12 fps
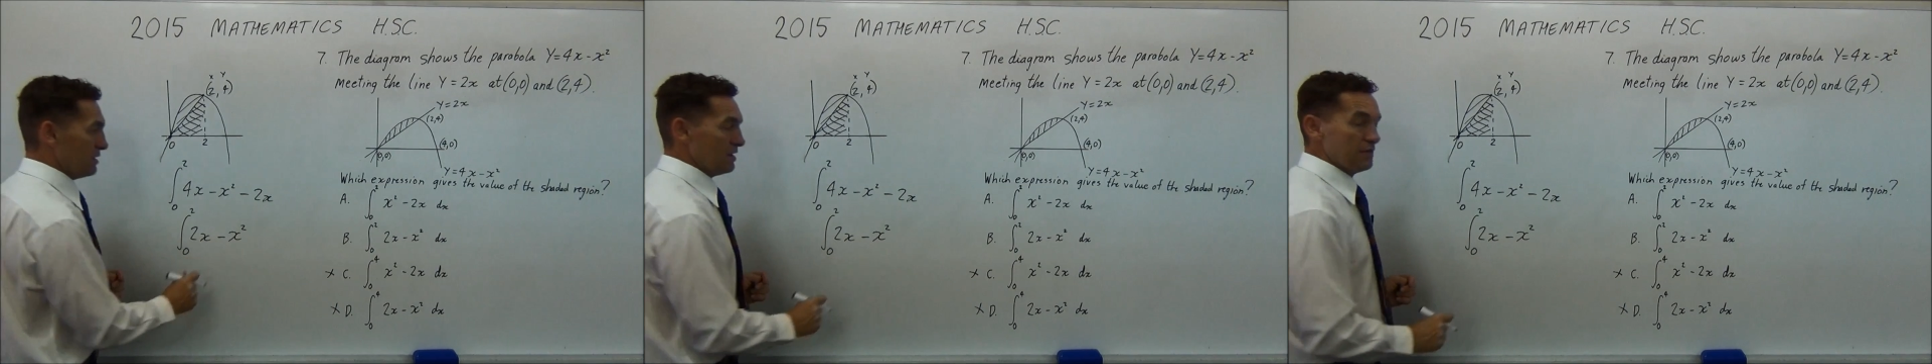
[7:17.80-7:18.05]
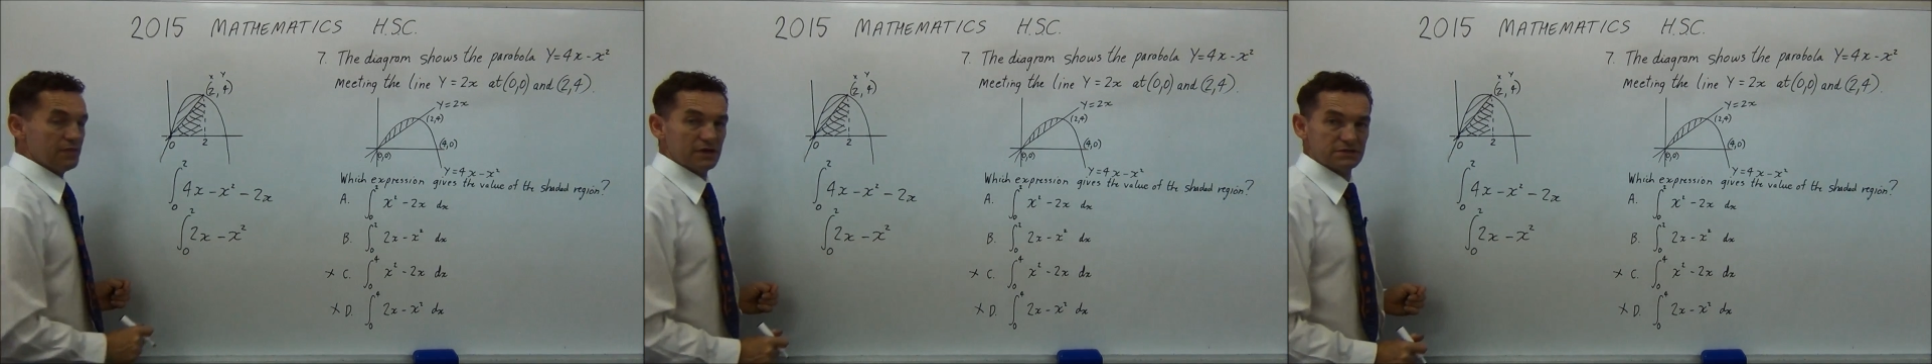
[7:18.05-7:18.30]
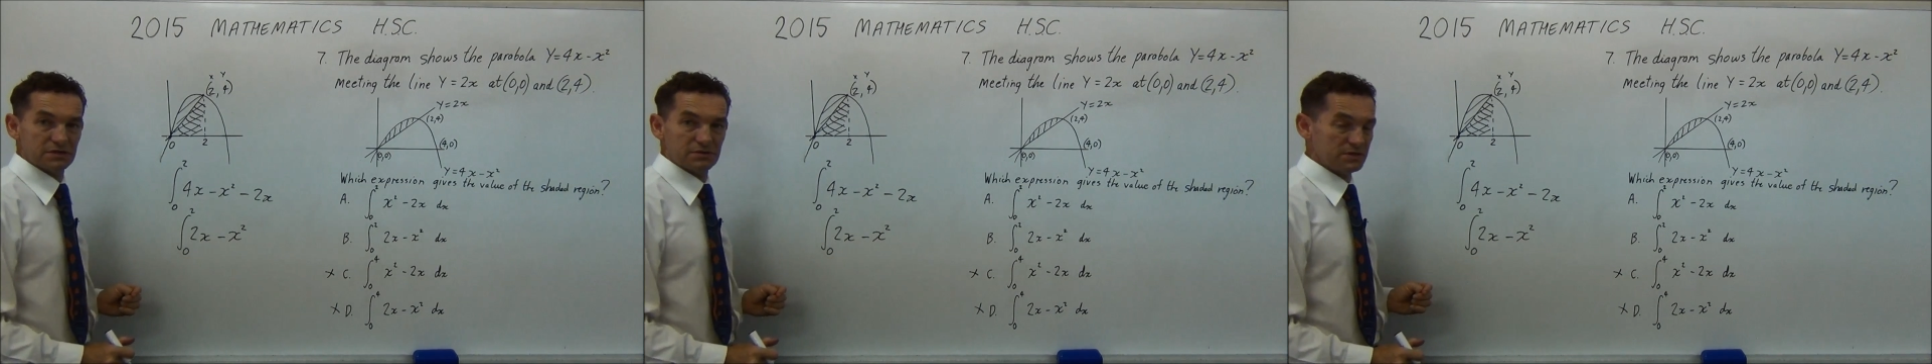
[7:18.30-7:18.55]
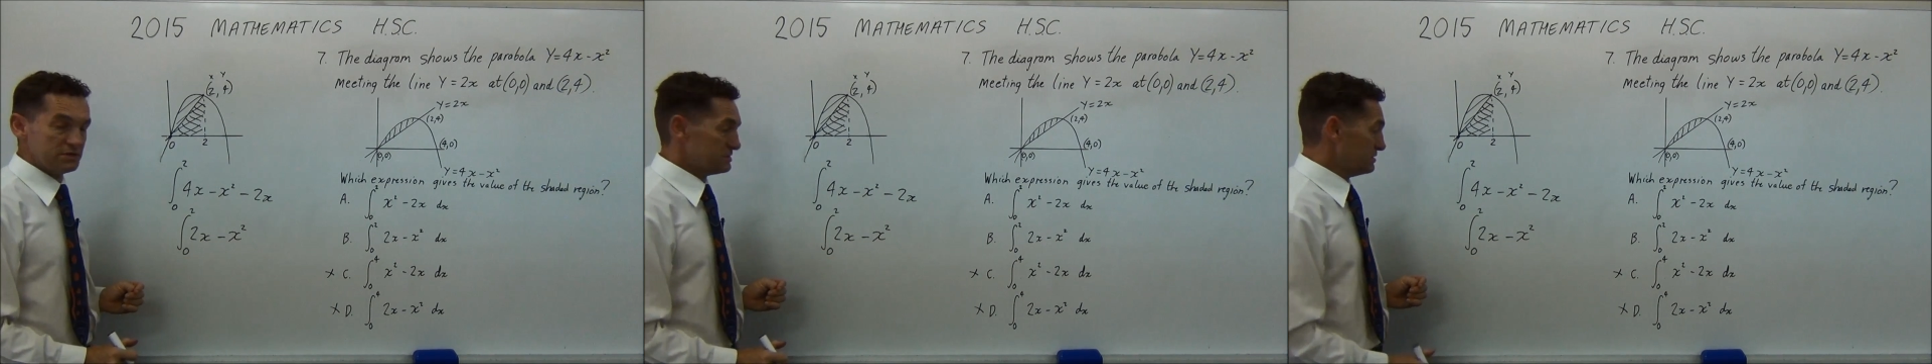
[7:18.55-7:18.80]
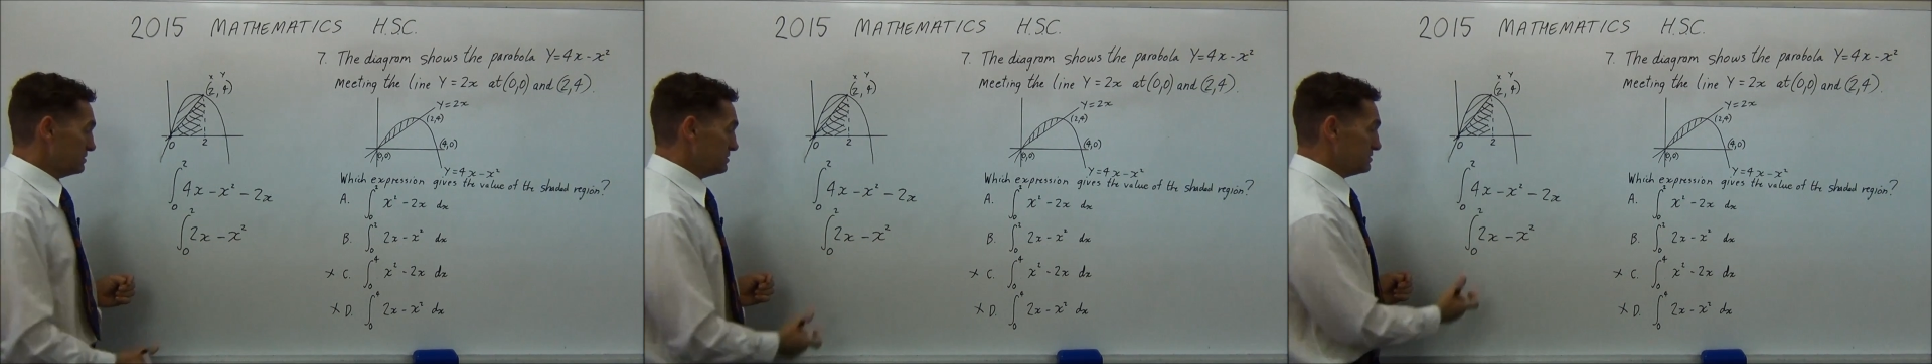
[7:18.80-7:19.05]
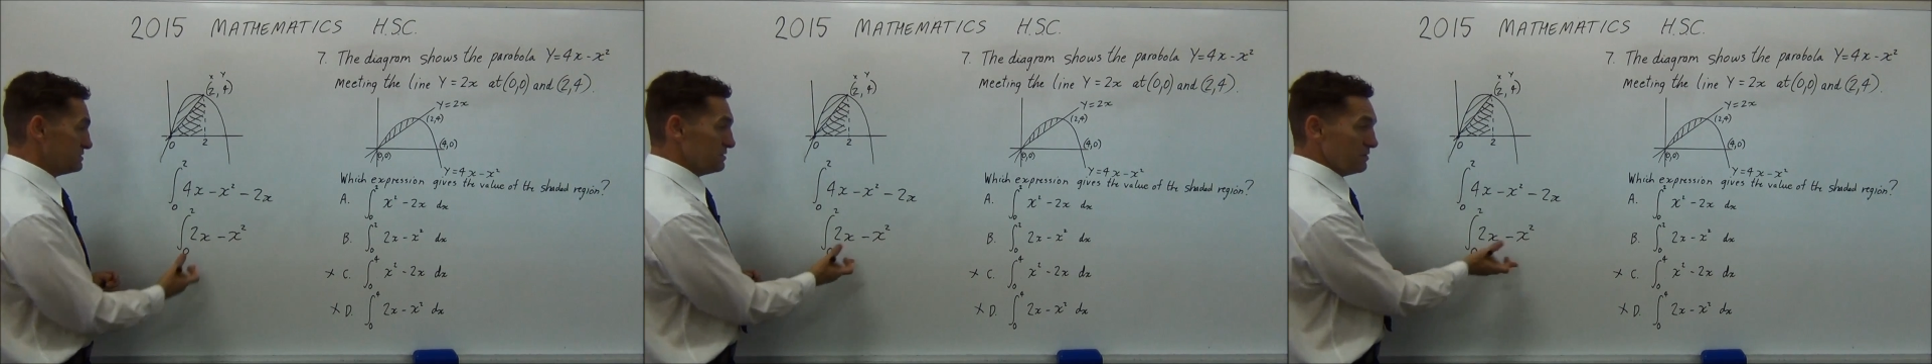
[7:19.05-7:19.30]
and that's our answer.
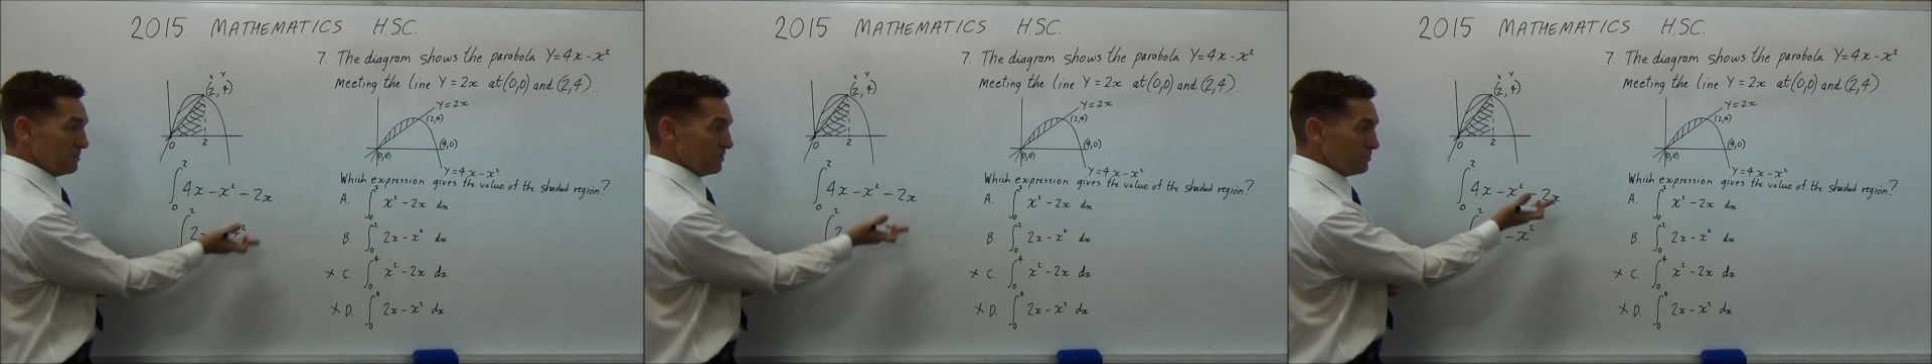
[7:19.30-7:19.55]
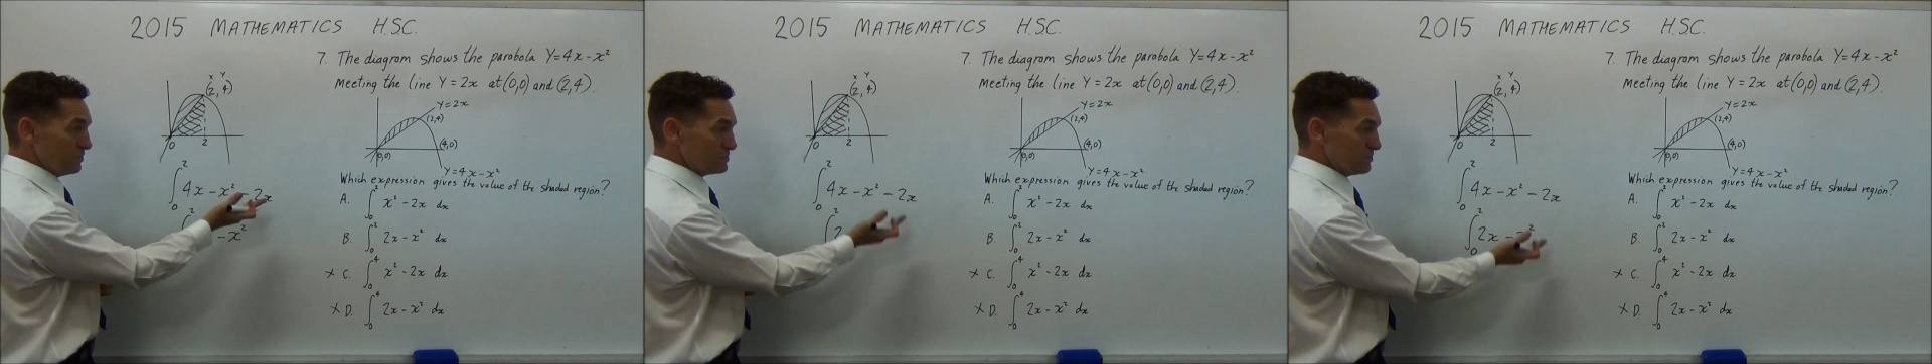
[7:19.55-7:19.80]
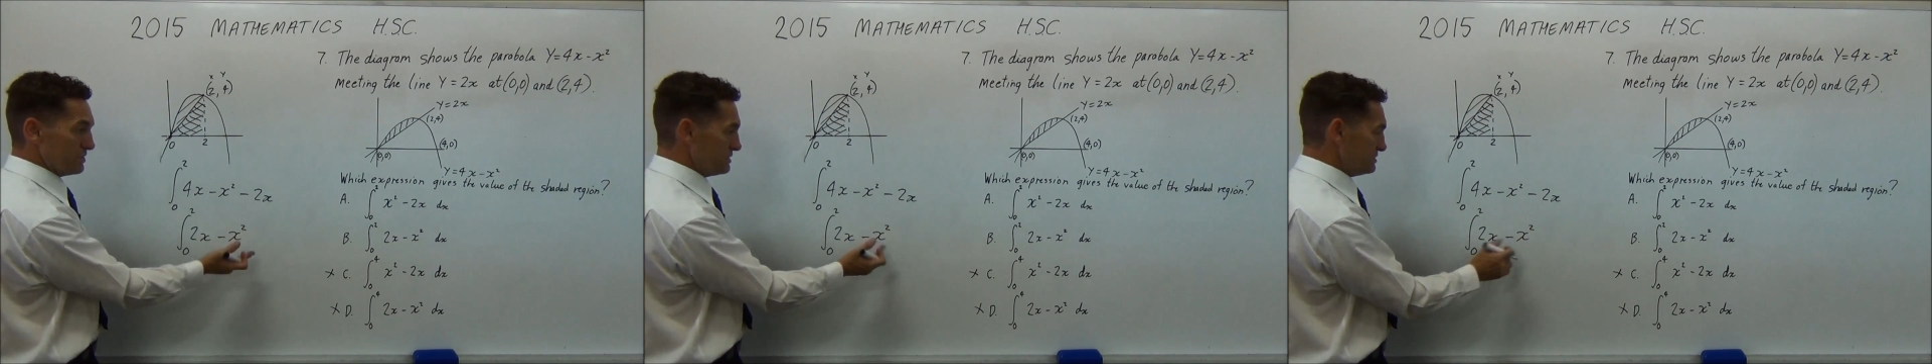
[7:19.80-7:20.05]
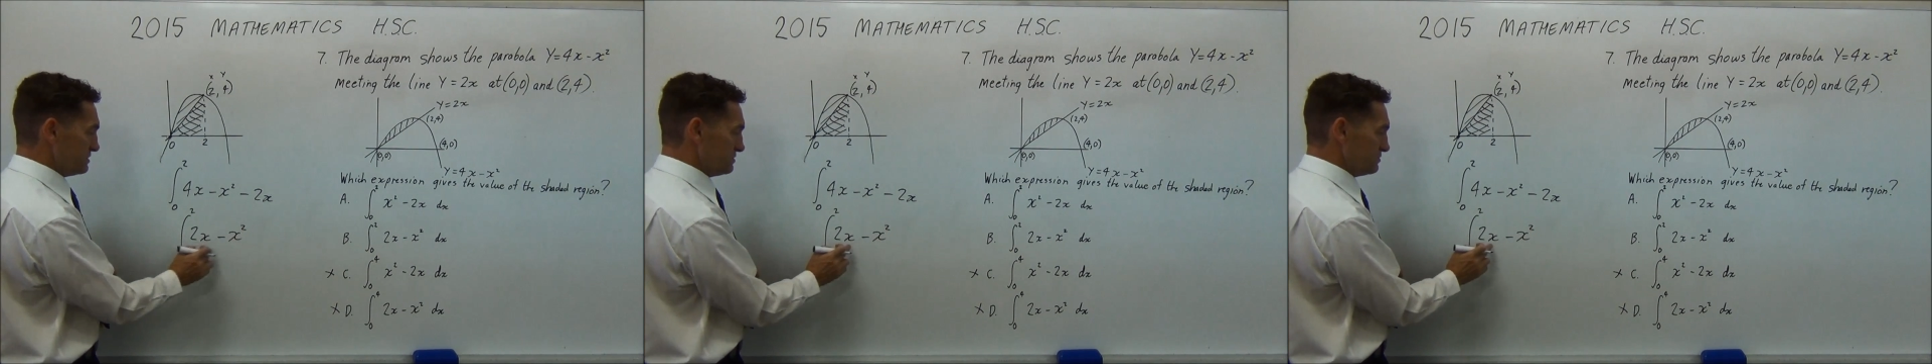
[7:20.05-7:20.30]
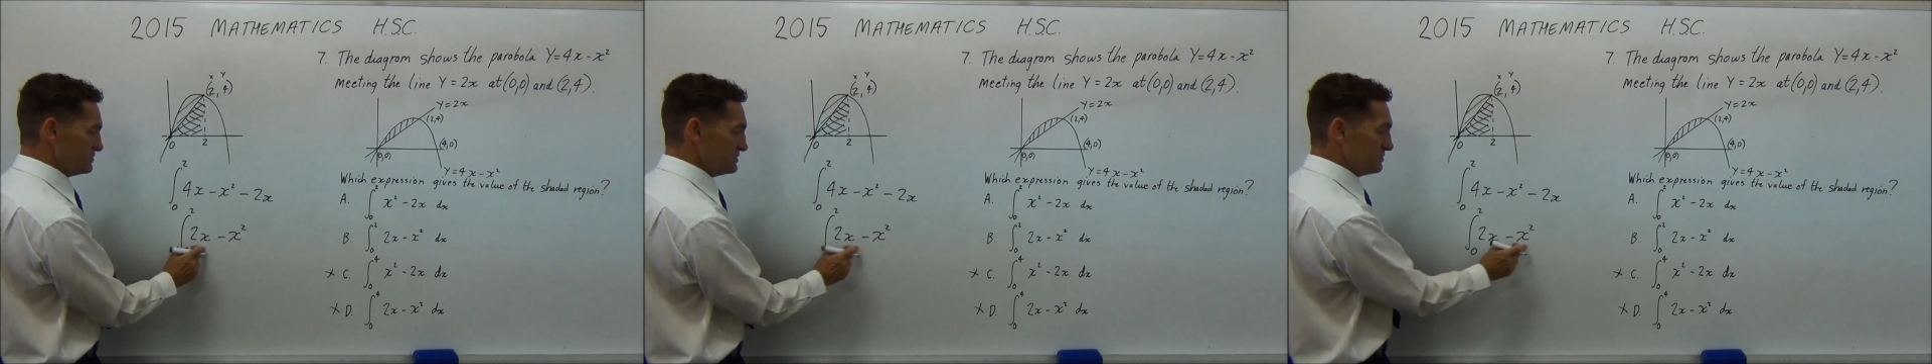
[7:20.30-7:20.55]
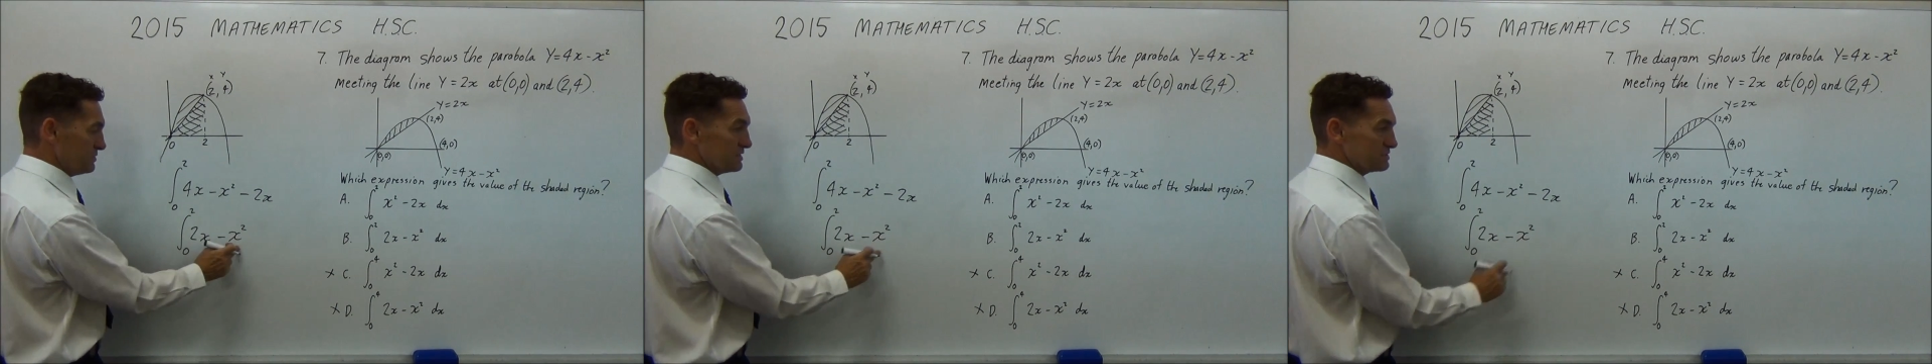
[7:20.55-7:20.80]
So which one is it?
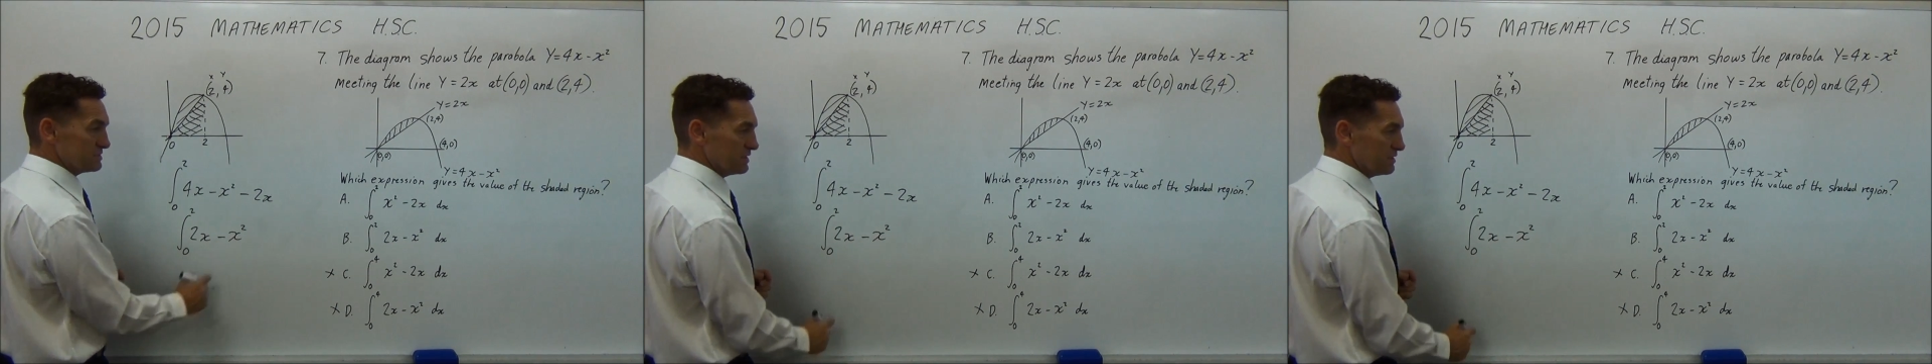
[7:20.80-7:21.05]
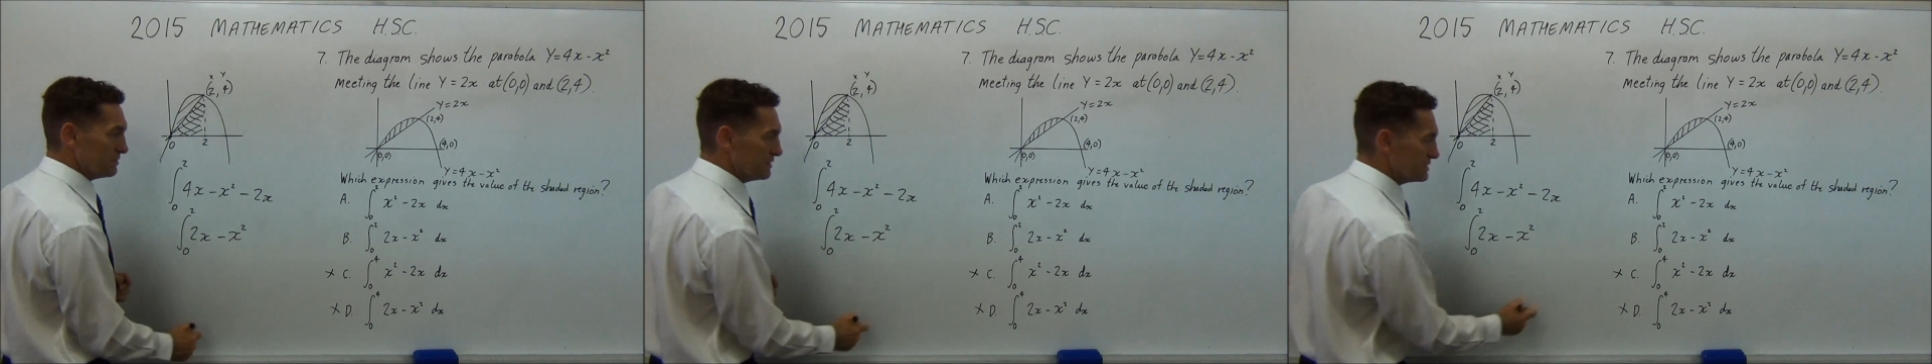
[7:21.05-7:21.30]
2x, take away